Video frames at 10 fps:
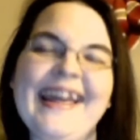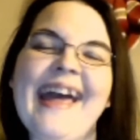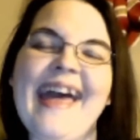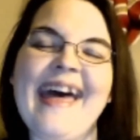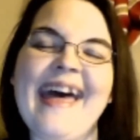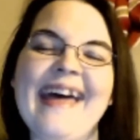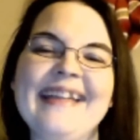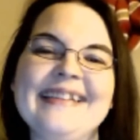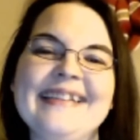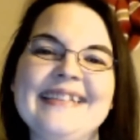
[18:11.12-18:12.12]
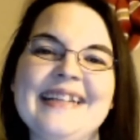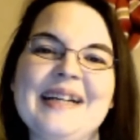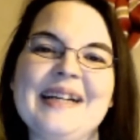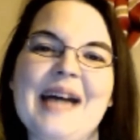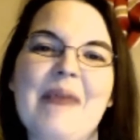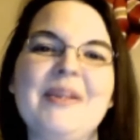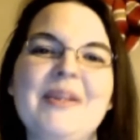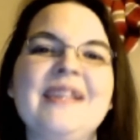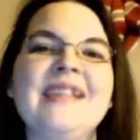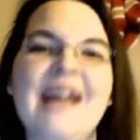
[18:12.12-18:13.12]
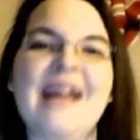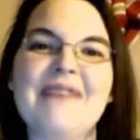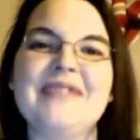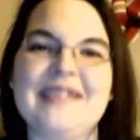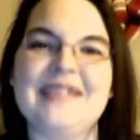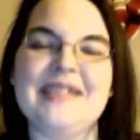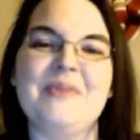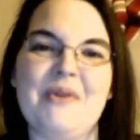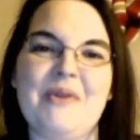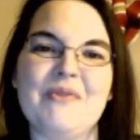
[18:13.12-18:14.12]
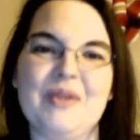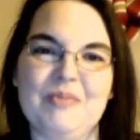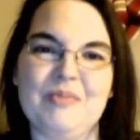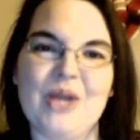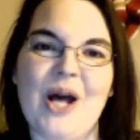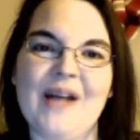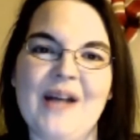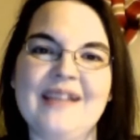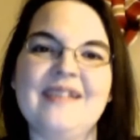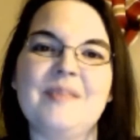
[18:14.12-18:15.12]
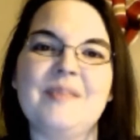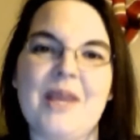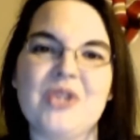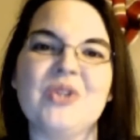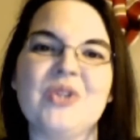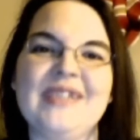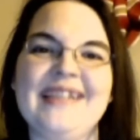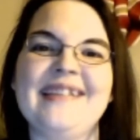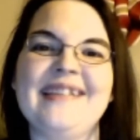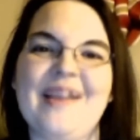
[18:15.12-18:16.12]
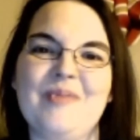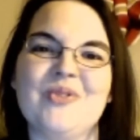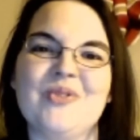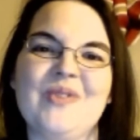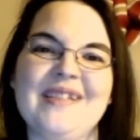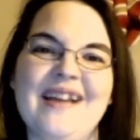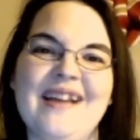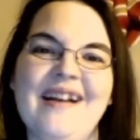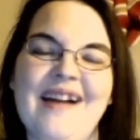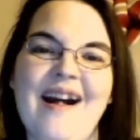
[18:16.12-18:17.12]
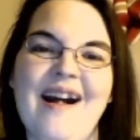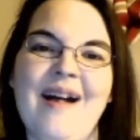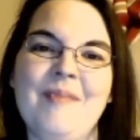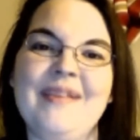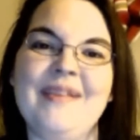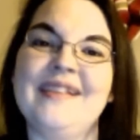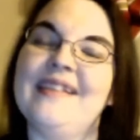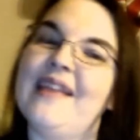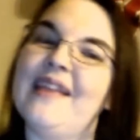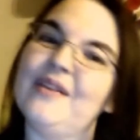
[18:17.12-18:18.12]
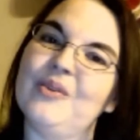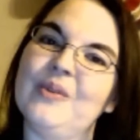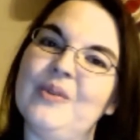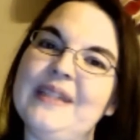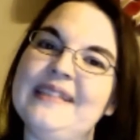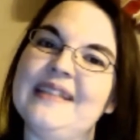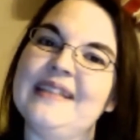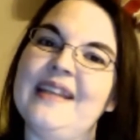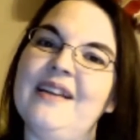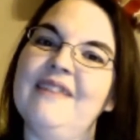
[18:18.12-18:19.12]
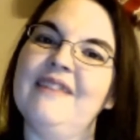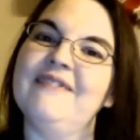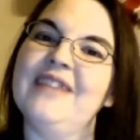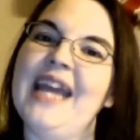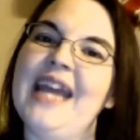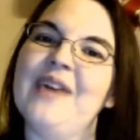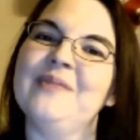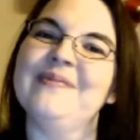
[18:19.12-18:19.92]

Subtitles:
And I would love to see you over on the blog at specialneedshomeschooling.com. And this is Heather Laurie signing off for now.